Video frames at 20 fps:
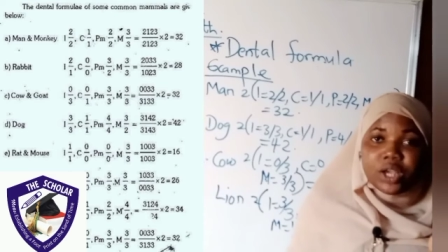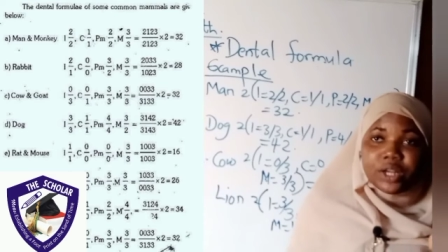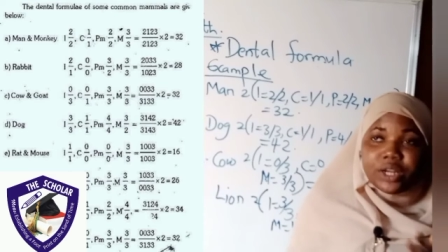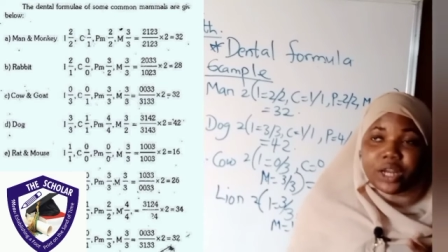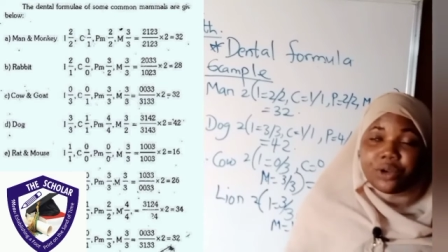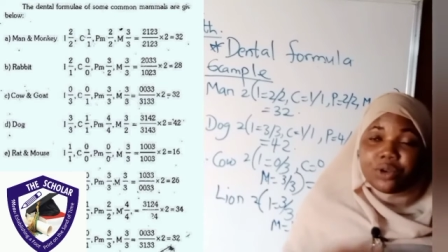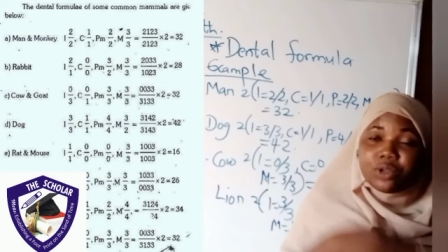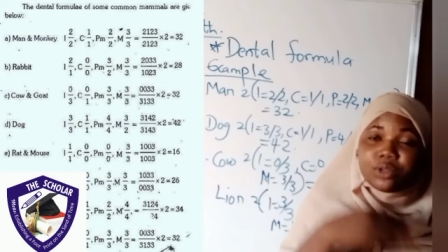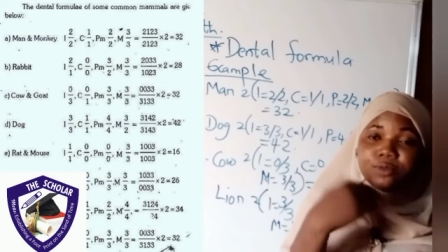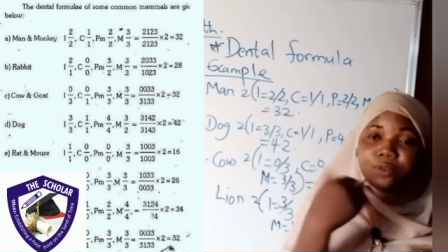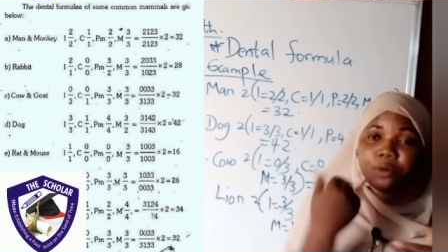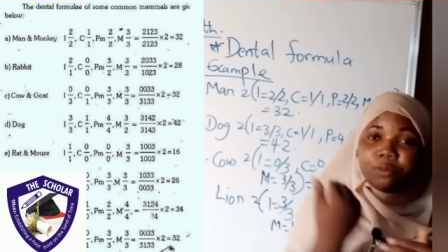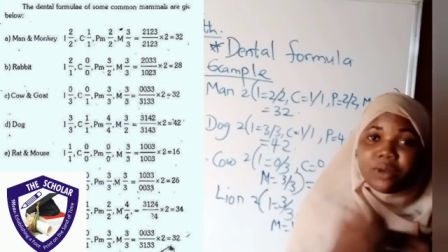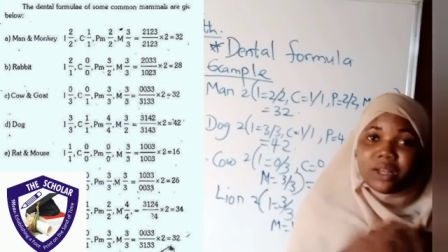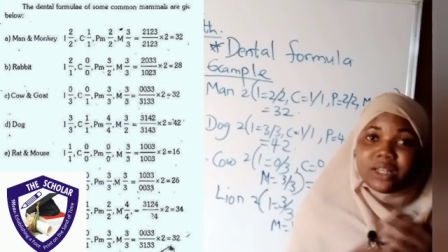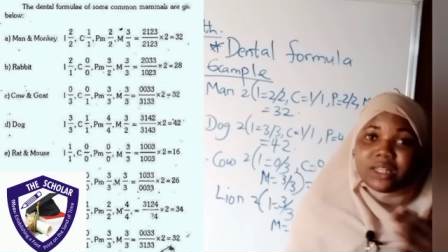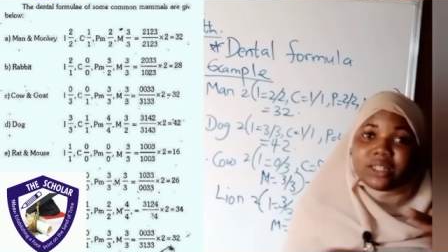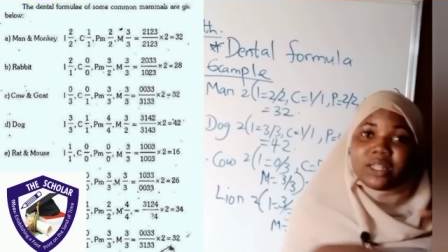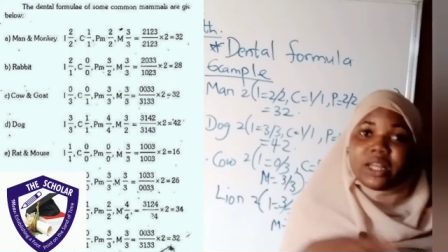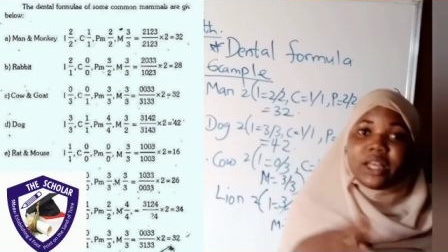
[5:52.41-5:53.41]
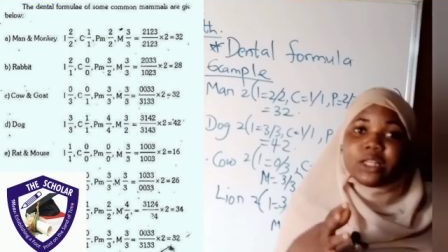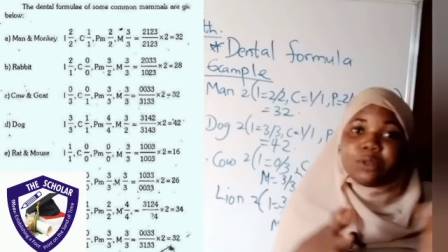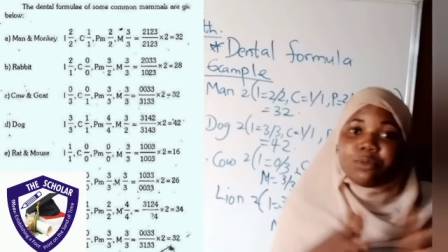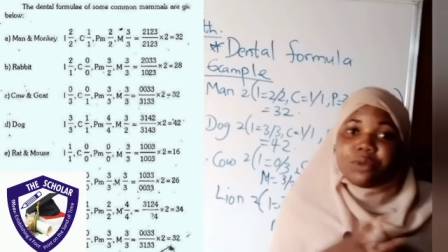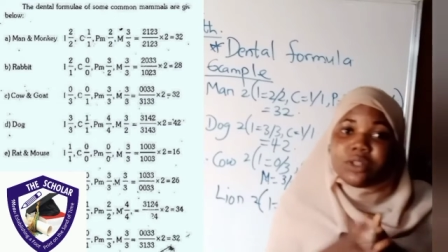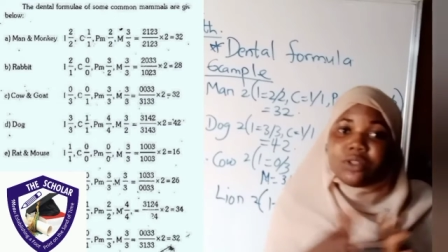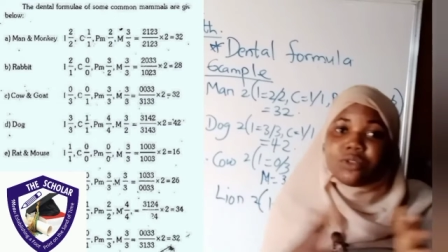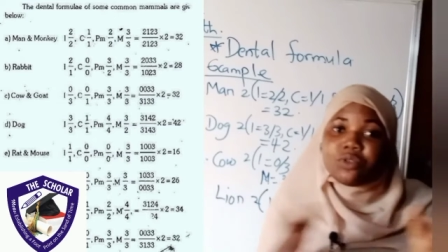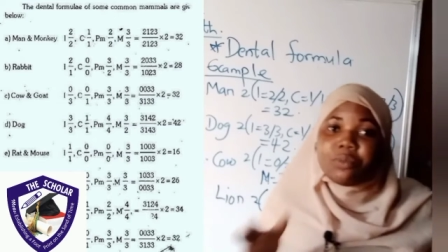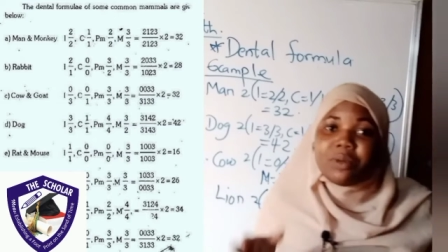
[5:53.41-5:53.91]
They're just formulas that are
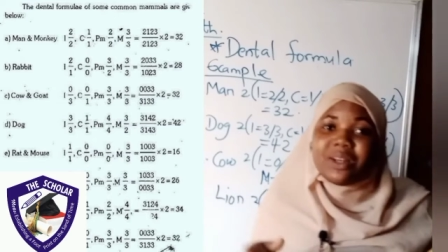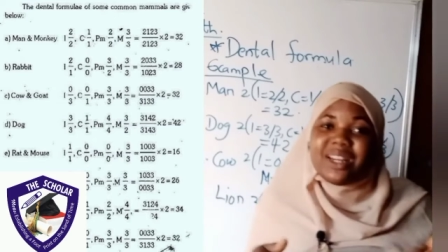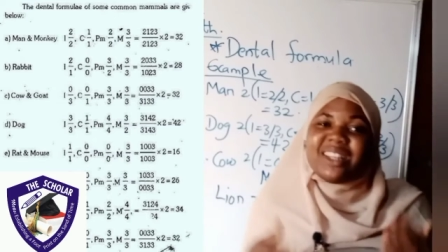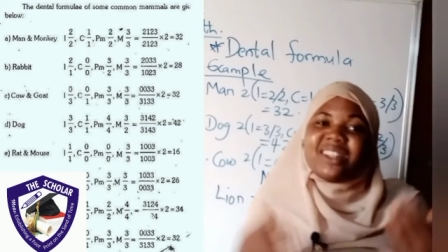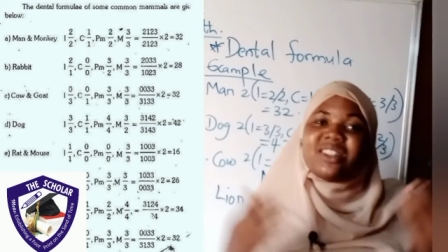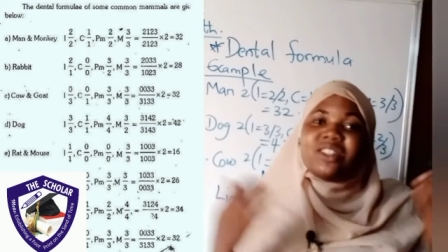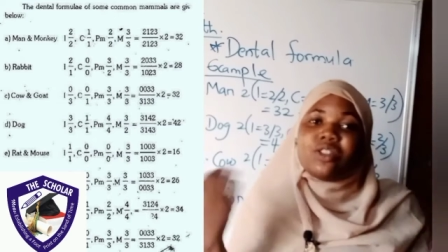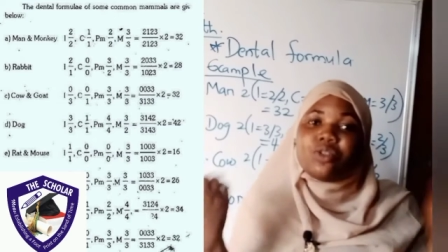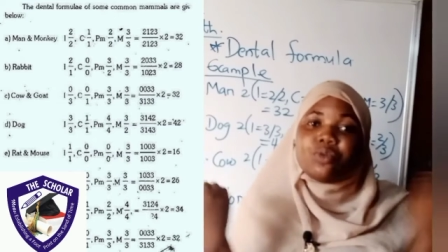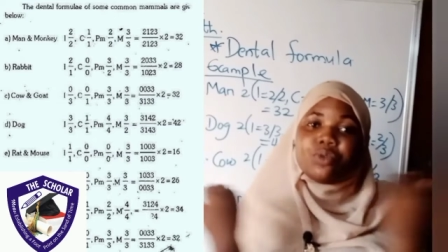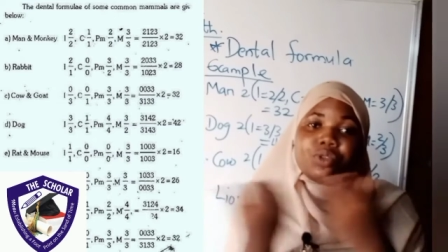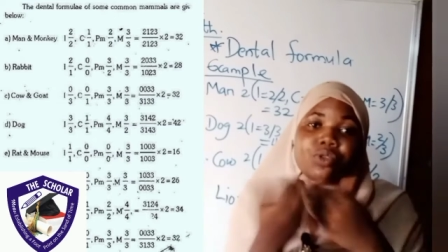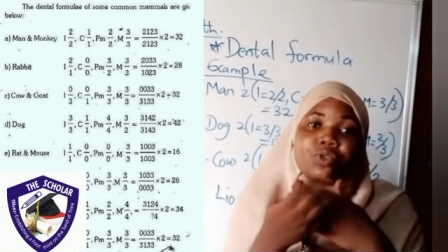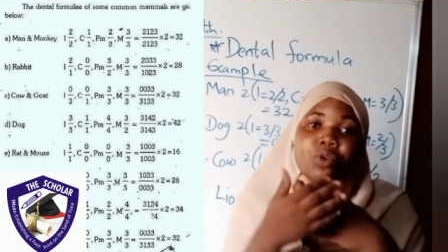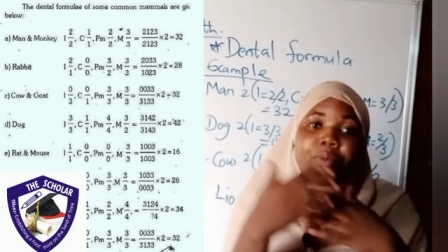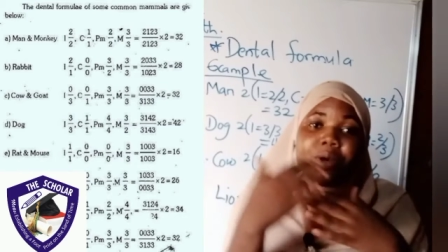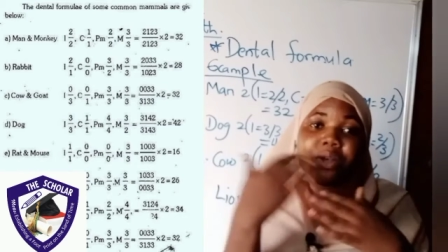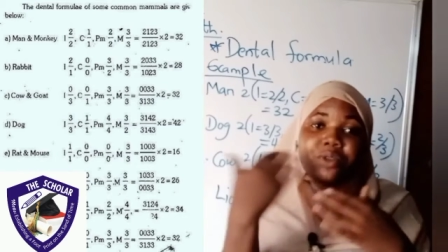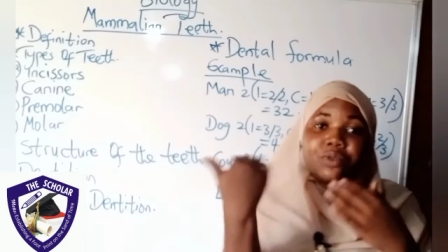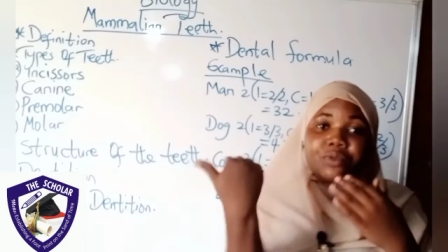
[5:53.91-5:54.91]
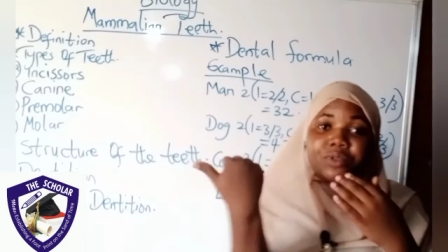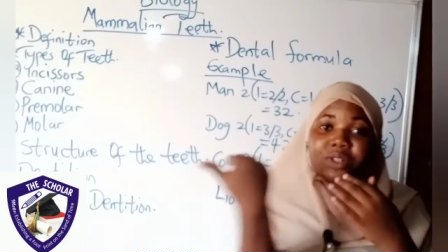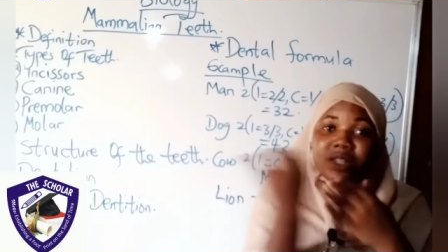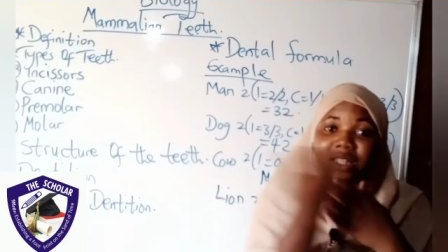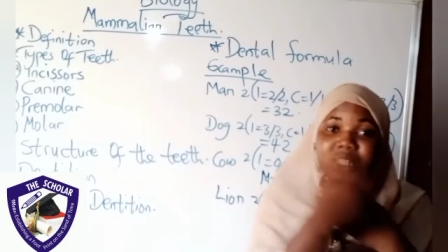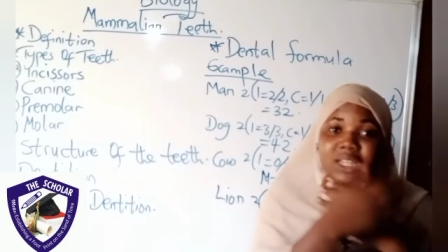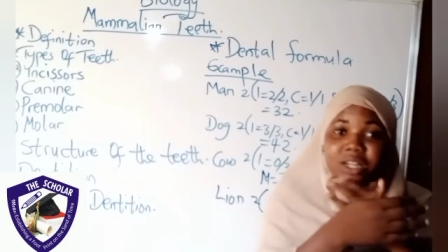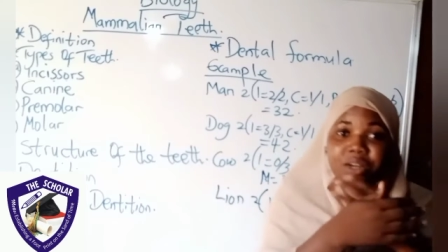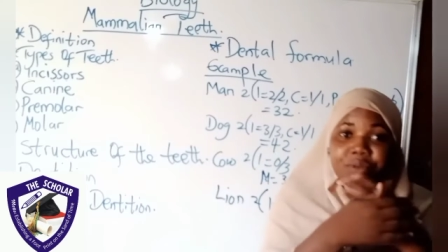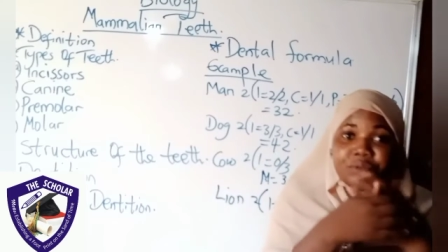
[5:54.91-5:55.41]
expressed in numbers that deals with the numbers of
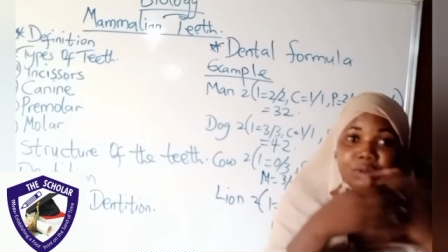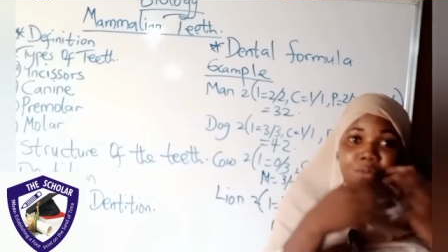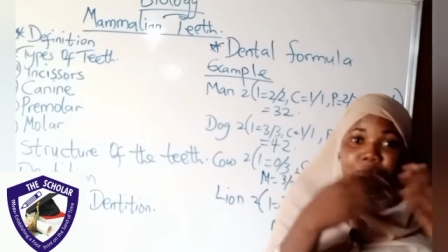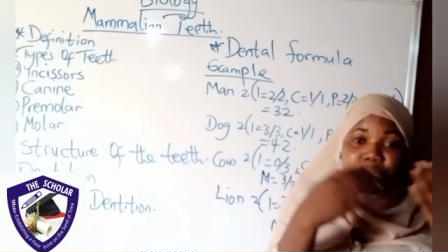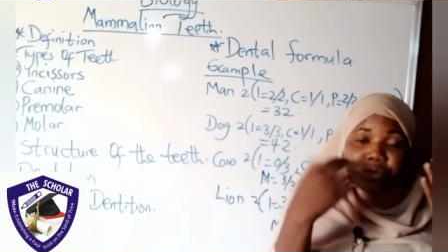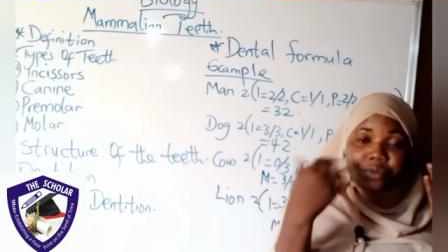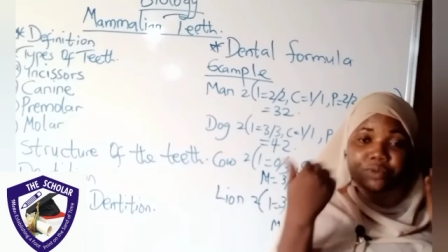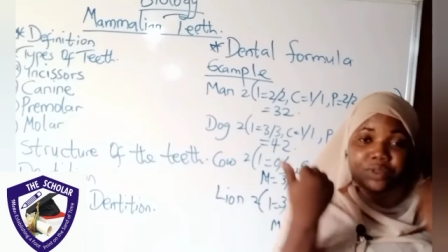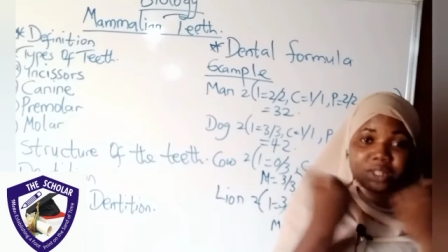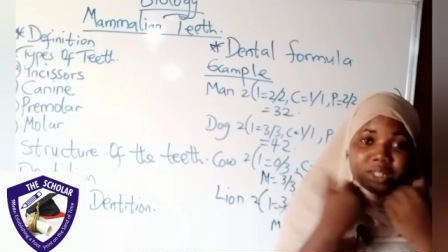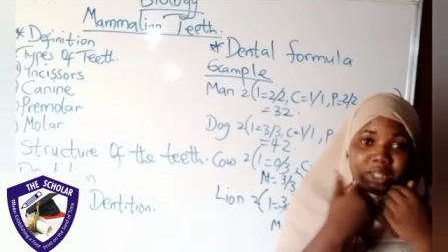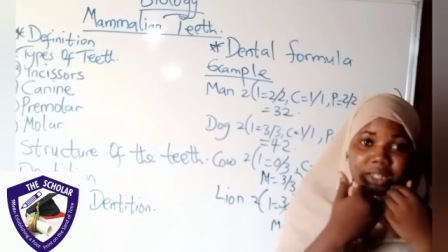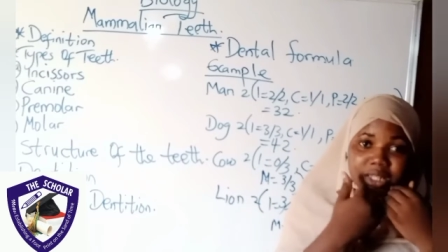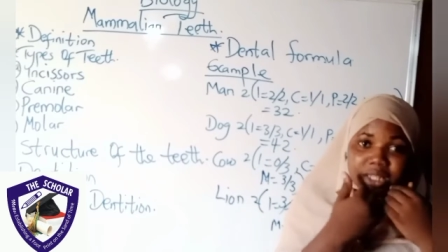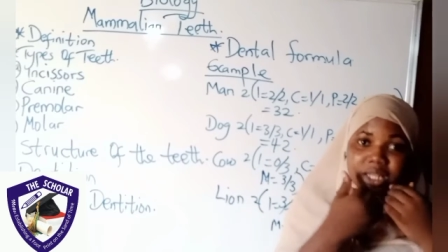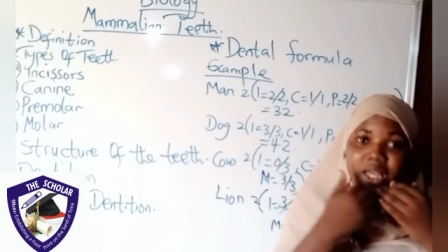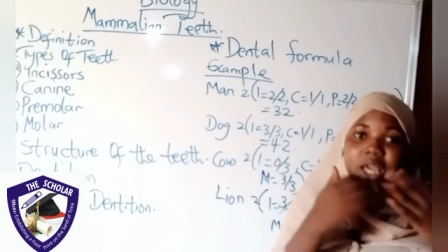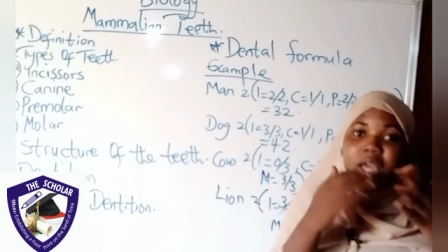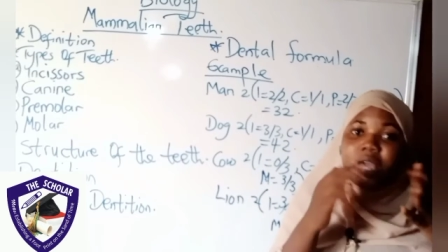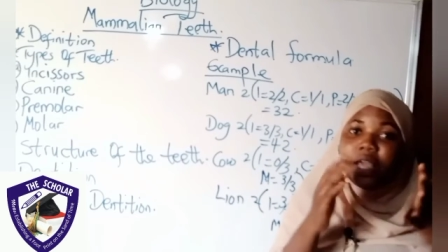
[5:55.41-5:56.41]
teeth and arrangement of teeth